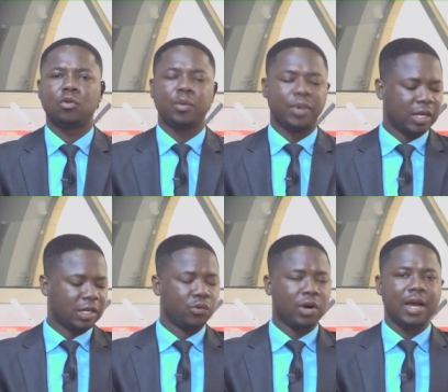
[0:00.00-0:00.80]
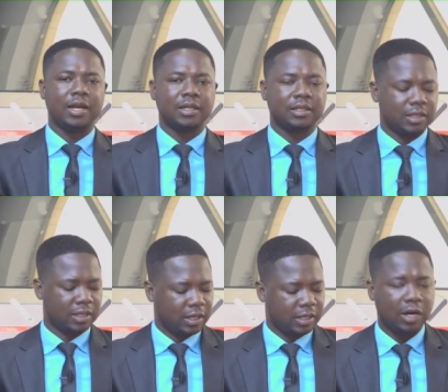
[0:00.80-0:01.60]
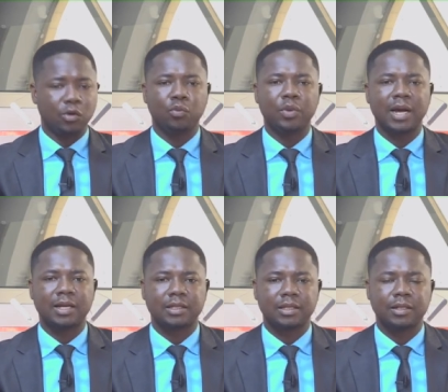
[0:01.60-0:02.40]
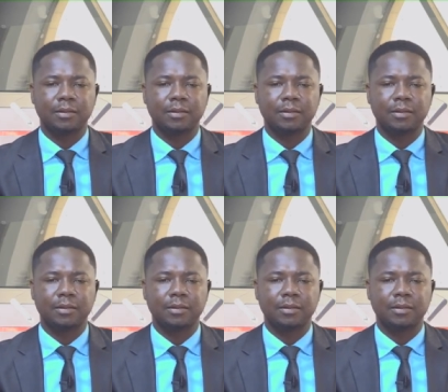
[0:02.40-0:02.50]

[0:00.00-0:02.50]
Maybe that you are Ernest, ya Kumi Asse.